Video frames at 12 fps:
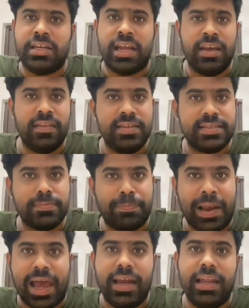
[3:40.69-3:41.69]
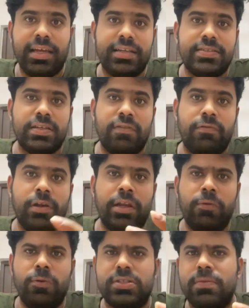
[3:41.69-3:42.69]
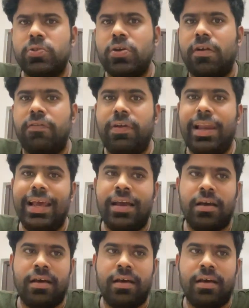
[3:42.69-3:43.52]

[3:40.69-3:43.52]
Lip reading: and this planning itself will give you some sort of feeling,